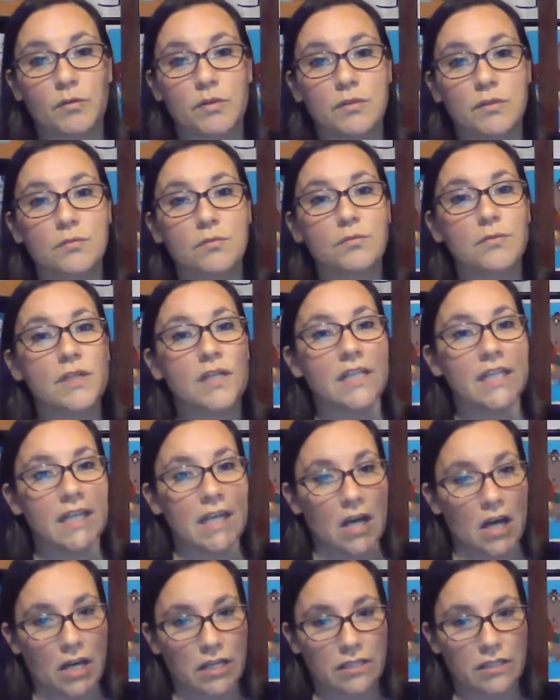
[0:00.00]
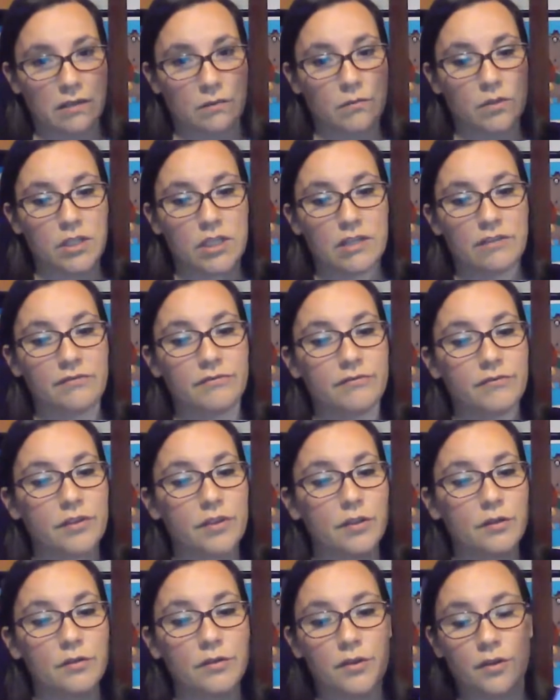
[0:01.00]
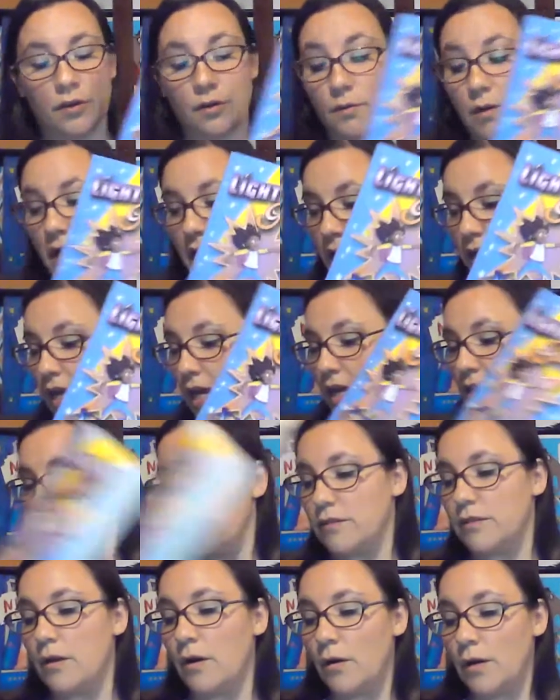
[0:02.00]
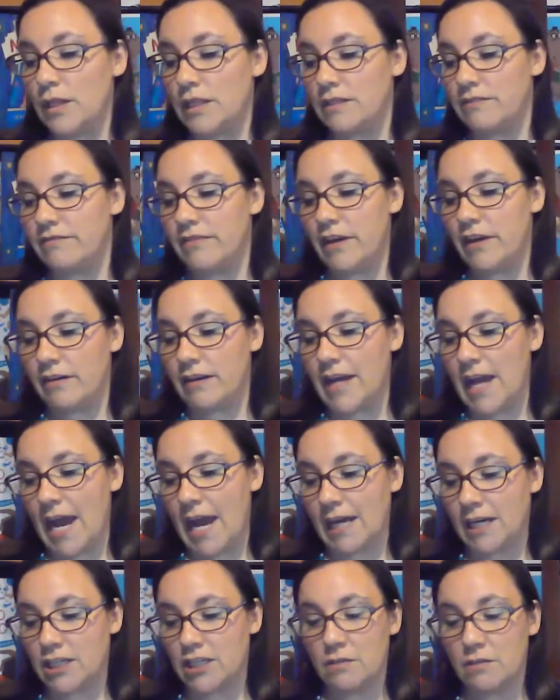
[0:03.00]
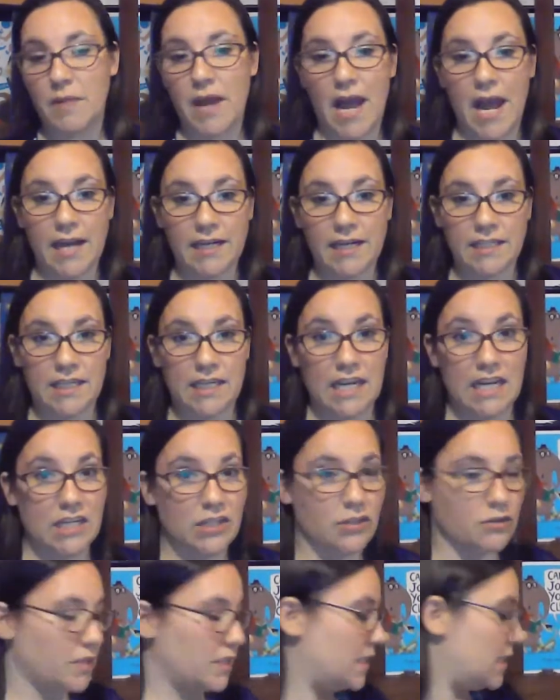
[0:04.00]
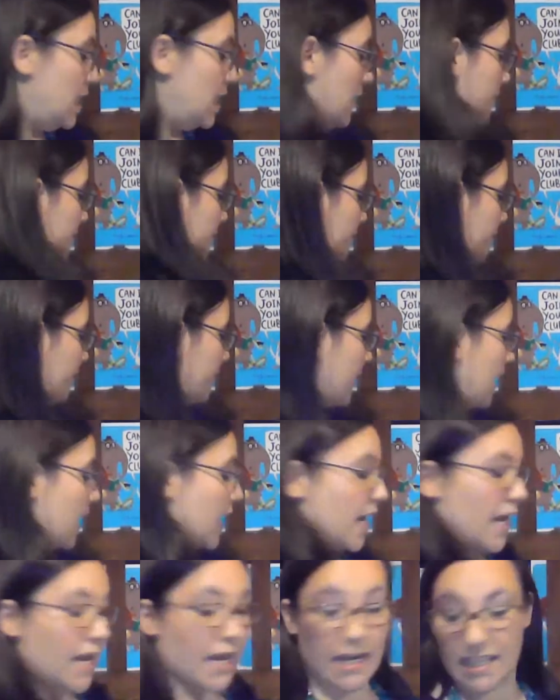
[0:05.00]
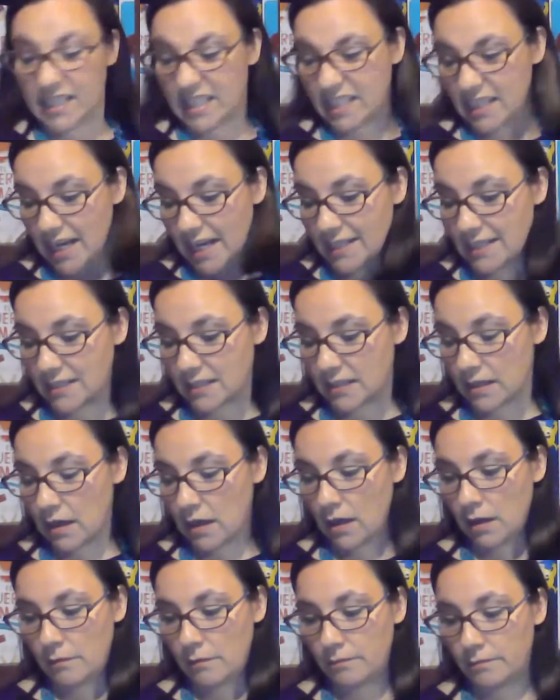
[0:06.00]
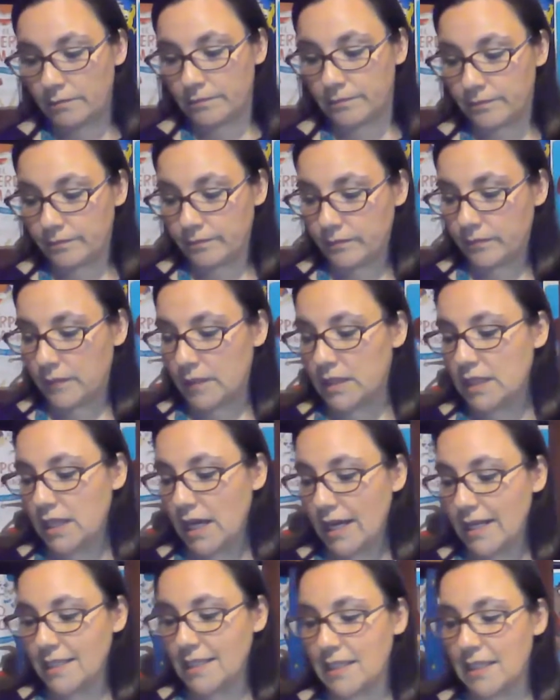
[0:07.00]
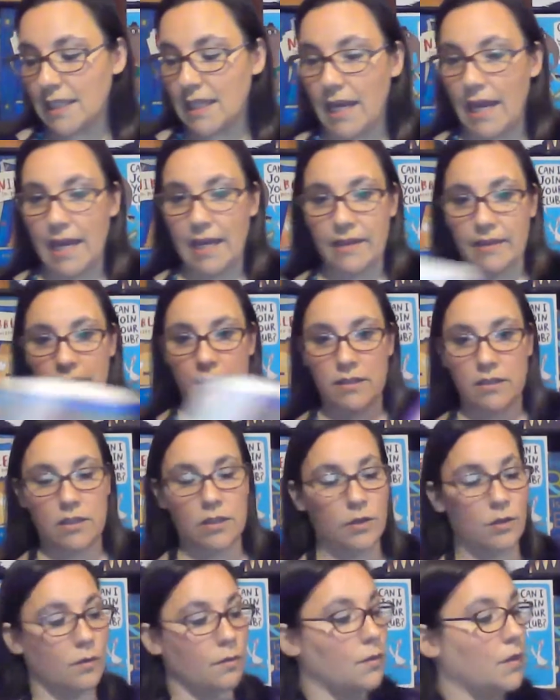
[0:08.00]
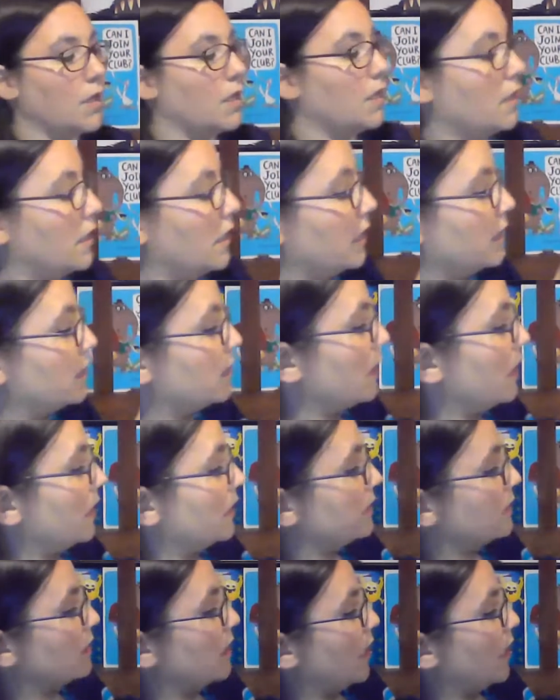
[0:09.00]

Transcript: was really awesome. She flew through it. So it's very action-packed and interesting. And it's a nice length too. It does